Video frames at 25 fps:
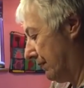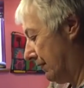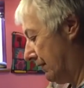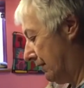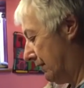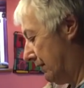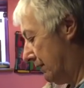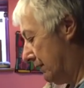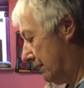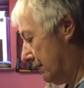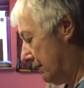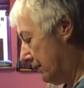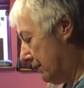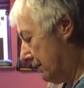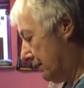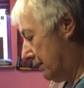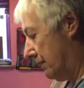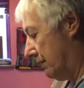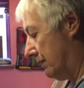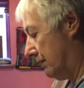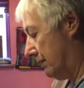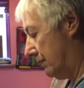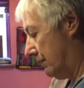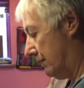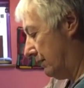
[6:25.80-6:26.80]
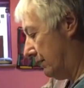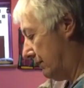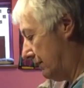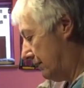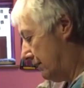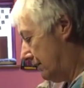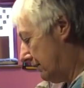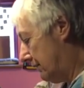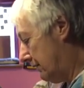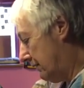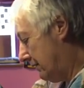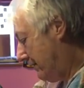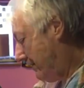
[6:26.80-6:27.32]

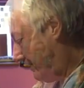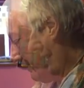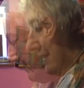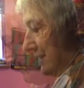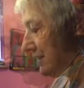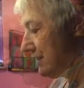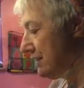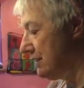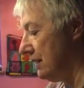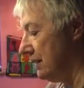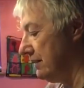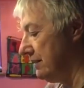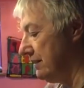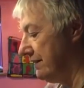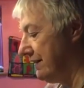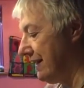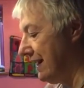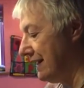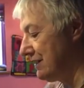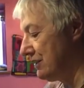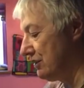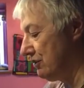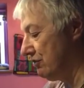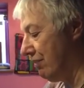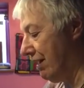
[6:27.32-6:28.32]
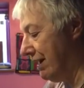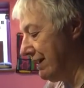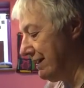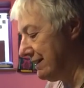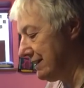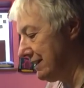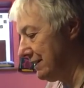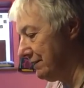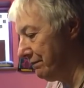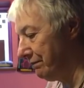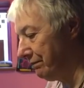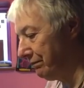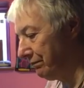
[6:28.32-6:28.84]
so that's done that's
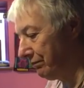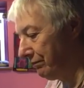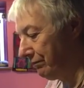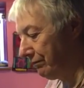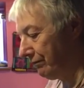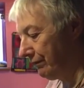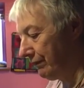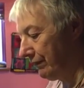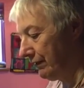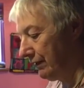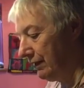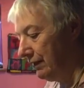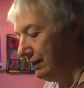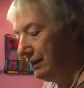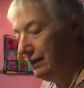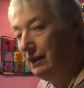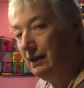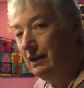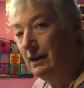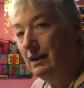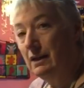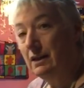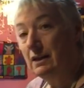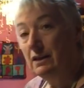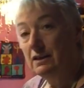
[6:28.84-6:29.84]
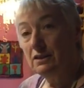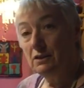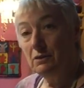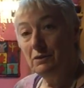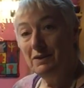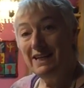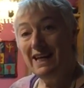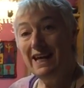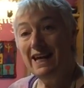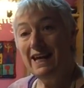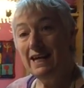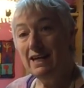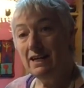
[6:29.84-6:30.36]
great so
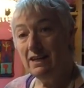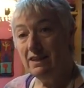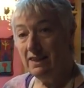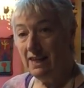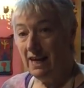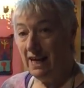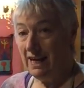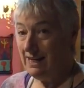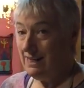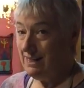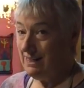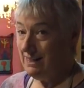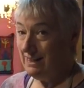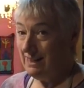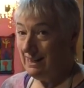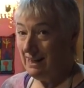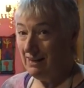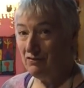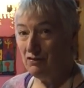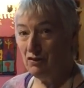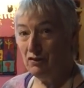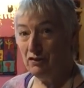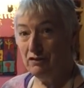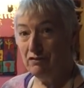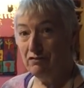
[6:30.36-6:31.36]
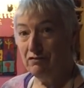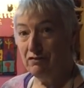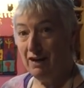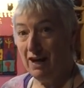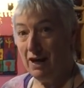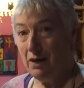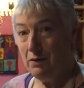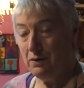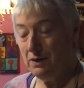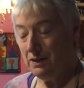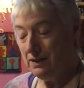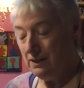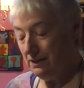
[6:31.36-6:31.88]
in here then I've got the
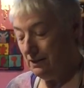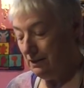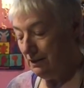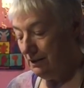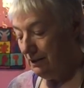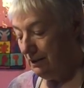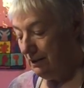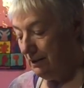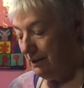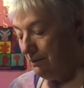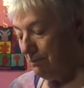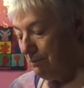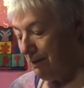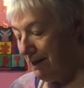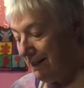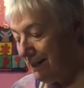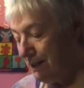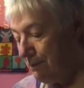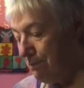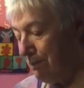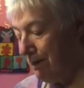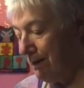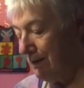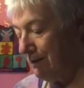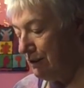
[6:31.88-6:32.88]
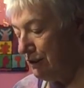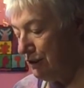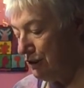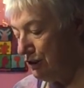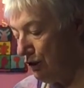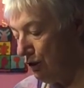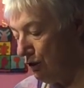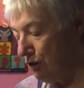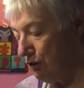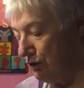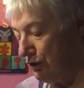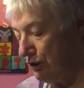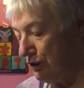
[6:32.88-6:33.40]
flour baking powder,
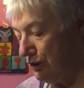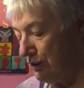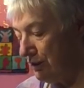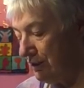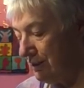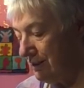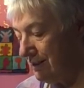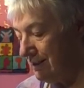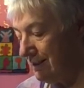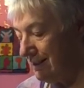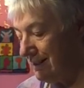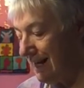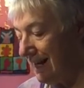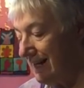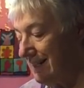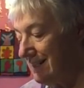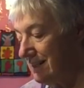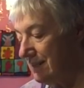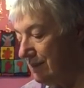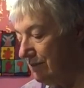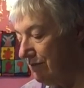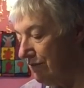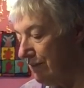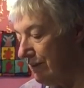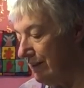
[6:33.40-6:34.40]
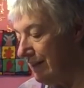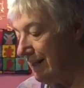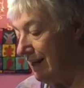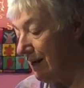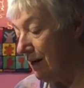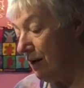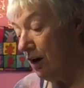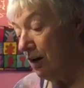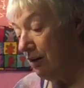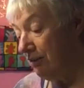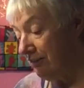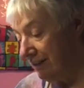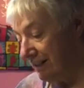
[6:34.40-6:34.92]
salt, zest of the
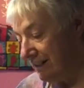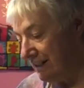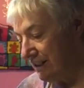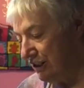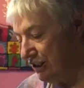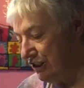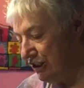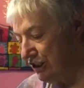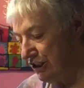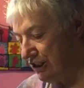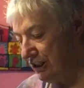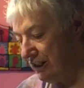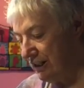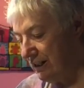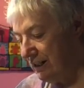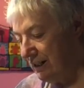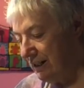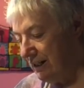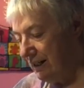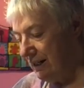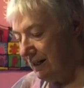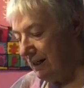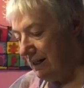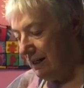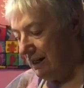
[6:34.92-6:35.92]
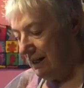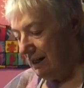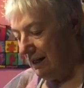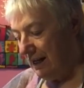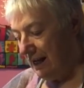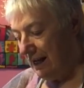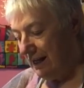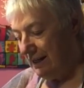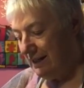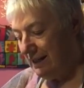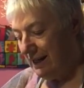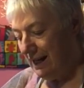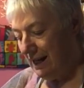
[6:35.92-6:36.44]
orange,
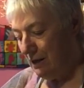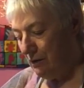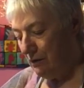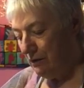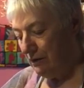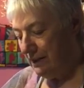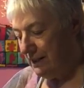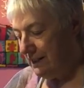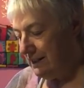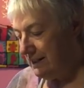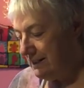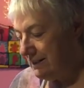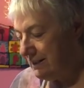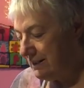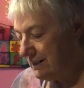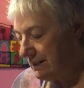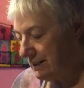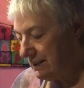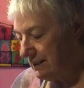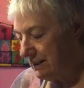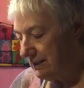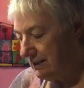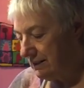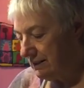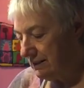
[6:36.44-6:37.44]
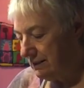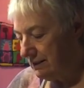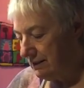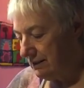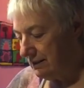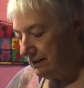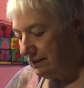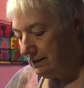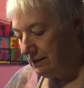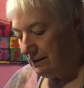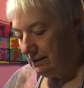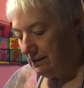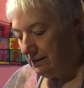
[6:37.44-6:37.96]
and now these
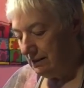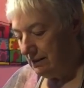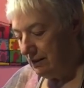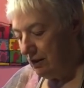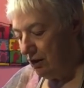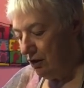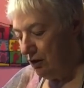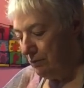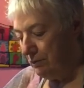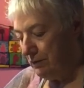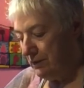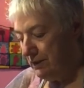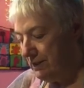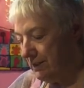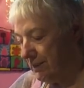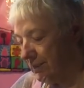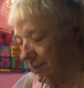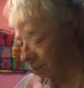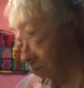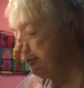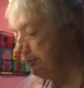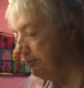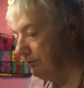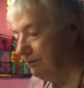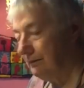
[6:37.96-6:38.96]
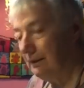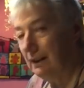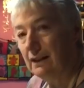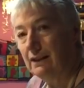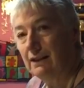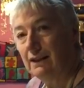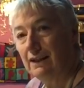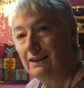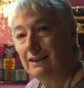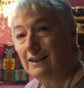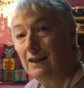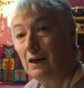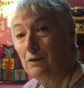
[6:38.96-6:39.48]
almonds.
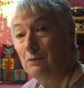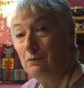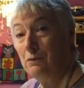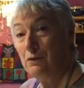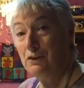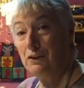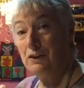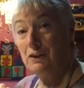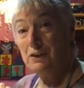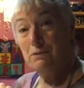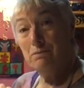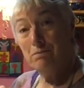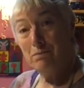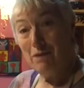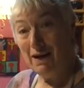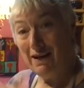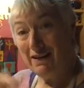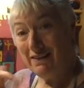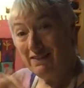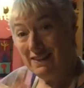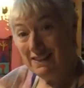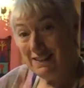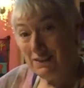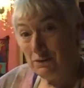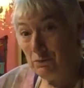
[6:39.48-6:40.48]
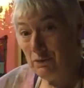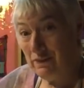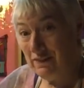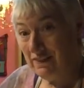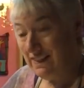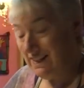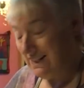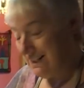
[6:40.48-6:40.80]
And now I'm going to combine this with